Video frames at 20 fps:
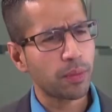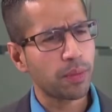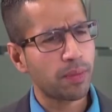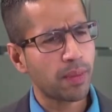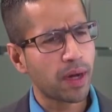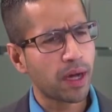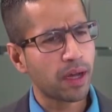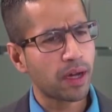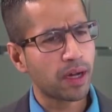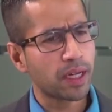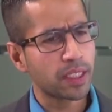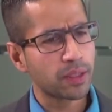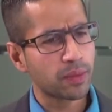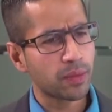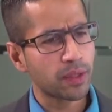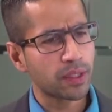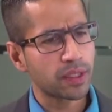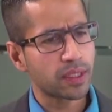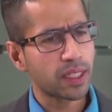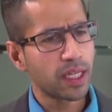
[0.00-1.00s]
opened my eyes,
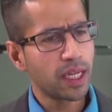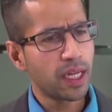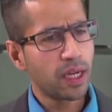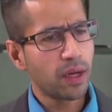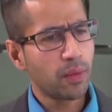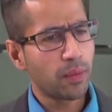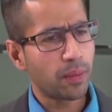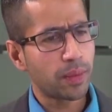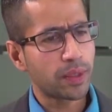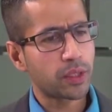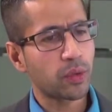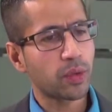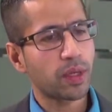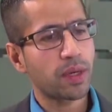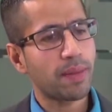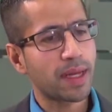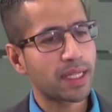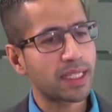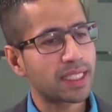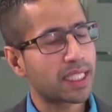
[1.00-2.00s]
was when we're talking
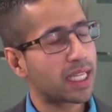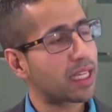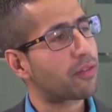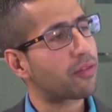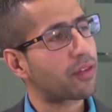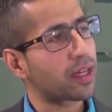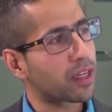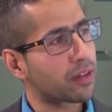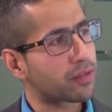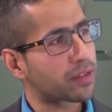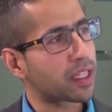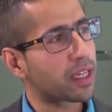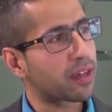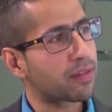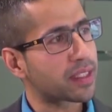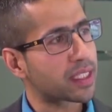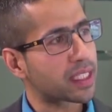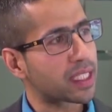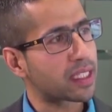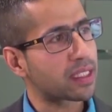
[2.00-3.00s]
about delivering of
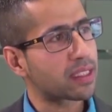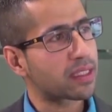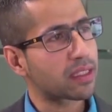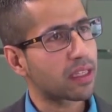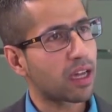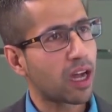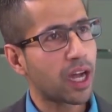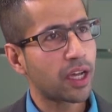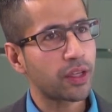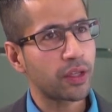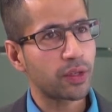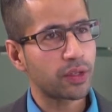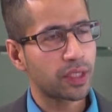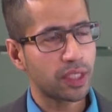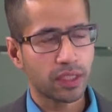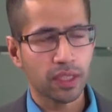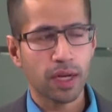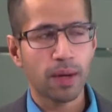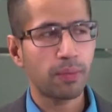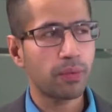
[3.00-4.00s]
services, I use
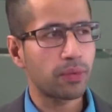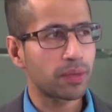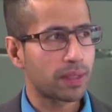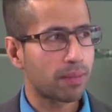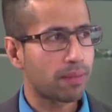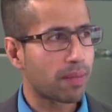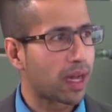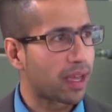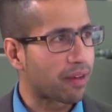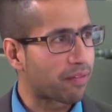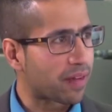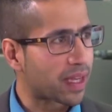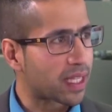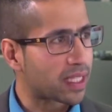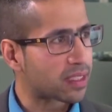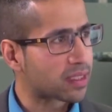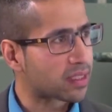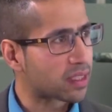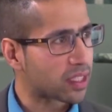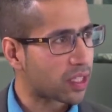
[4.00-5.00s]
examples in my
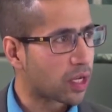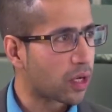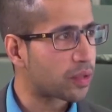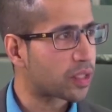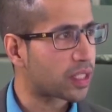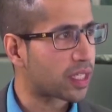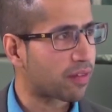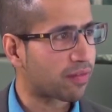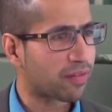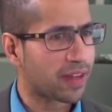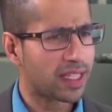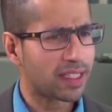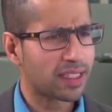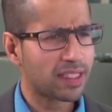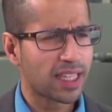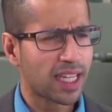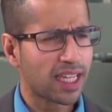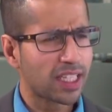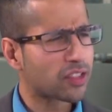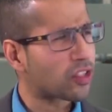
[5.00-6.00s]
events and coaching events
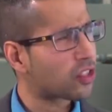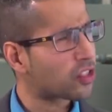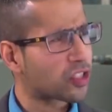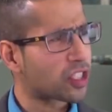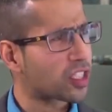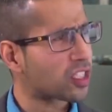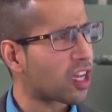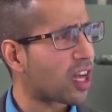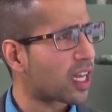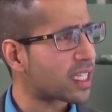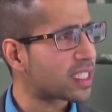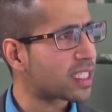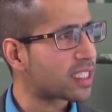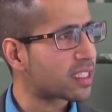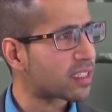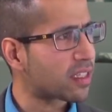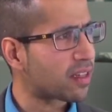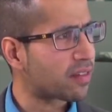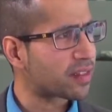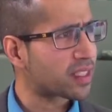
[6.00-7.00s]
that it's not just IT
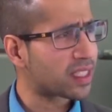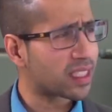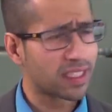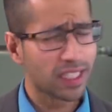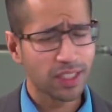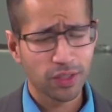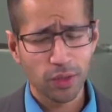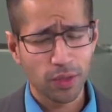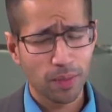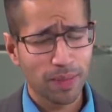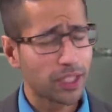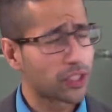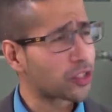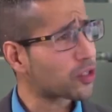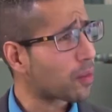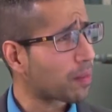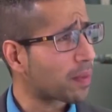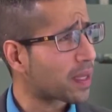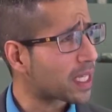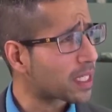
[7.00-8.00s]
services. I talk about
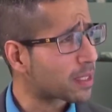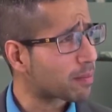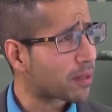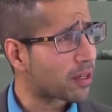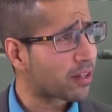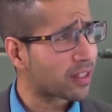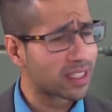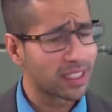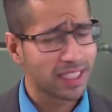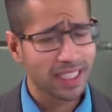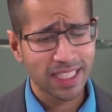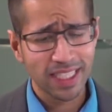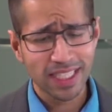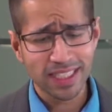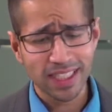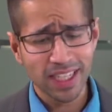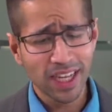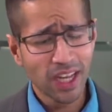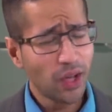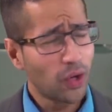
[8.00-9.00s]
shopping
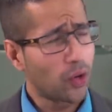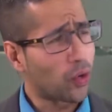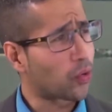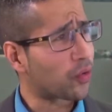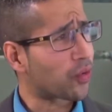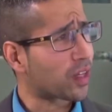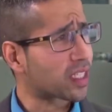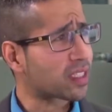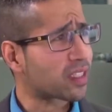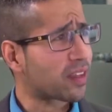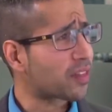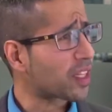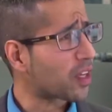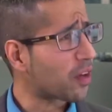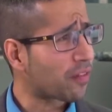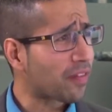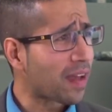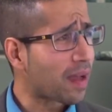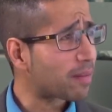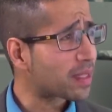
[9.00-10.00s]
experiences, ordering something
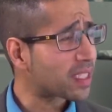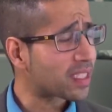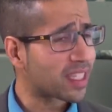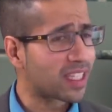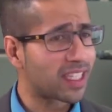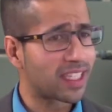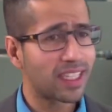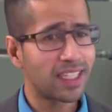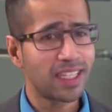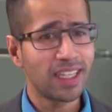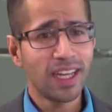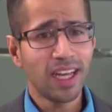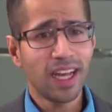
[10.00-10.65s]
off Amazon,